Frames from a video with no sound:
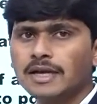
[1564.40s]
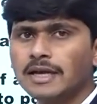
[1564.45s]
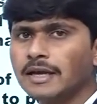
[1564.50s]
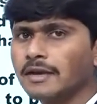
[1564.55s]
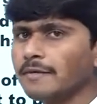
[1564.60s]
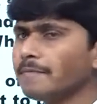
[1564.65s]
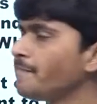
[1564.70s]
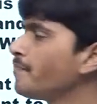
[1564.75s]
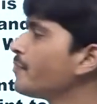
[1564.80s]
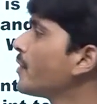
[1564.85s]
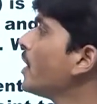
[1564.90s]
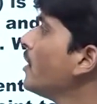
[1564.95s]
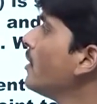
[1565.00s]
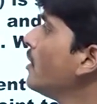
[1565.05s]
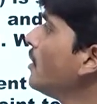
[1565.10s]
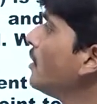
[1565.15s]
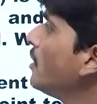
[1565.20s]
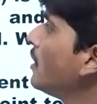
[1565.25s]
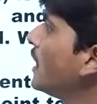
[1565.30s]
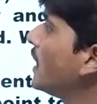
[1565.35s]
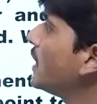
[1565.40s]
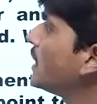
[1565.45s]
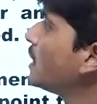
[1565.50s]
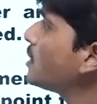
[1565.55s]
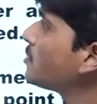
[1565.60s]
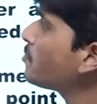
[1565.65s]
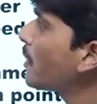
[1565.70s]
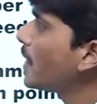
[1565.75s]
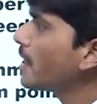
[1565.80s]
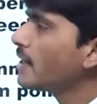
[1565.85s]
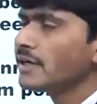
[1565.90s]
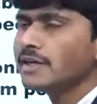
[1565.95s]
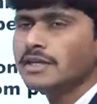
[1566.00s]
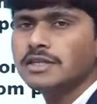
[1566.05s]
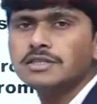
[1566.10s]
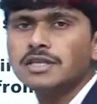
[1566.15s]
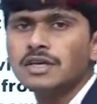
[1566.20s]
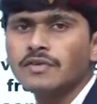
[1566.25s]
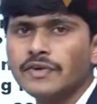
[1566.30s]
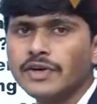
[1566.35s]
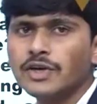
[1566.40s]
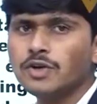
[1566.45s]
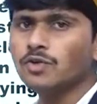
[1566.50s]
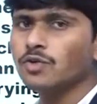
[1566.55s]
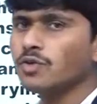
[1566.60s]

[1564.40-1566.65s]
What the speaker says: A. In this part it is given to